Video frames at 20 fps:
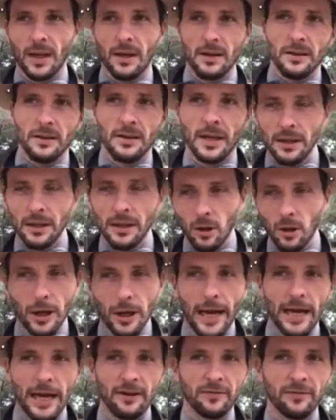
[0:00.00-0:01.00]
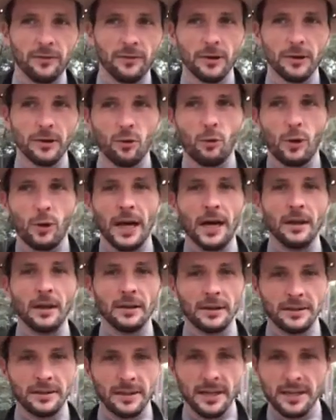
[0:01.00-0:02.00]
They look at it for a little while.
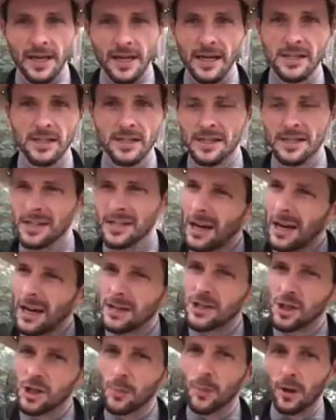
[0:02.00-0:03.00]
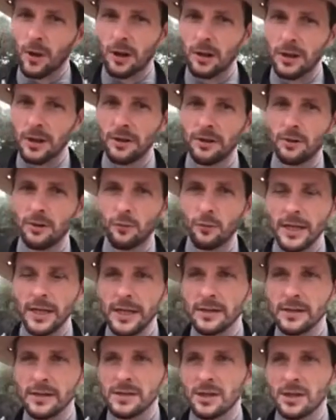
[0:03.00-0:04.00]
It's not super clear to
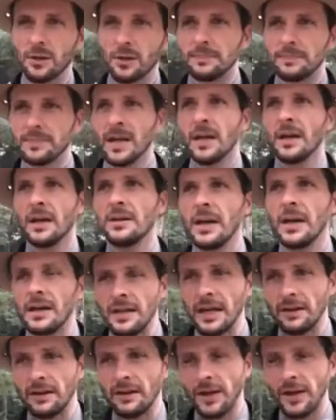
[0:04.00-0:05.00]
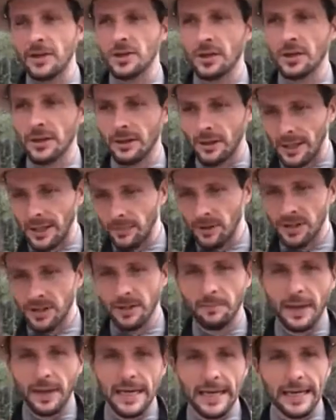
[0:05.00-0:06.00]
read, and so they eventually are able
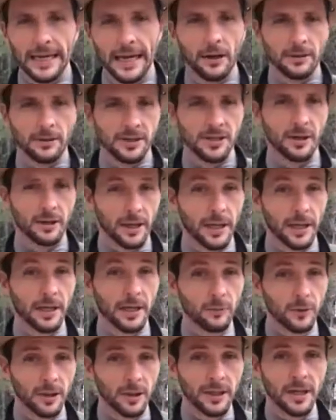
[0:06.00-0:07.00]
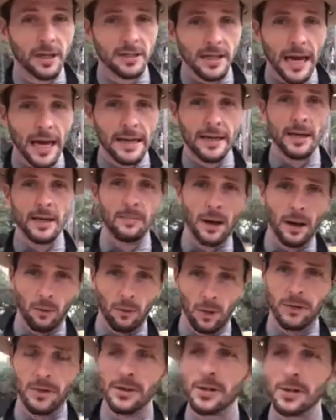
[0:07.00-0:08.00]
to make it out and start getting really excited about
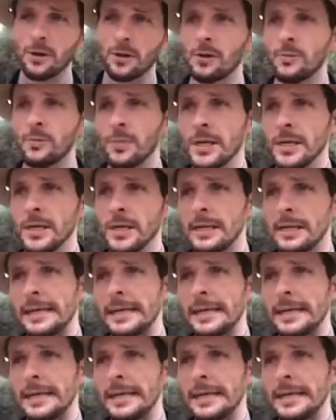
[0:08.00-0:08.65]
what this could be.